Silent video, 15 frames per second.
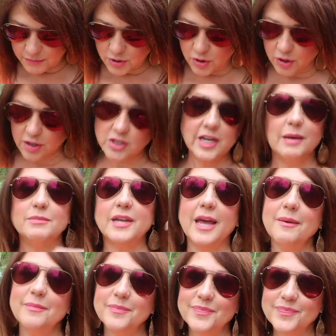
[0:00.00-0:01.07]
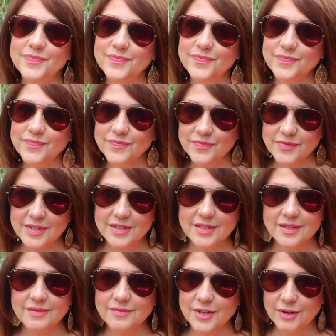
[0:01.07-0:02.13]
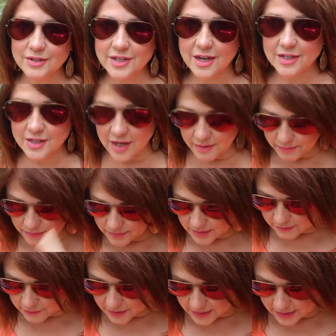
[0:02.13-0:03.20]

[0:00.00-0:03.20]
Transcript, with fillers: Tarte Shaped Tape, just to, you know, touch up whenever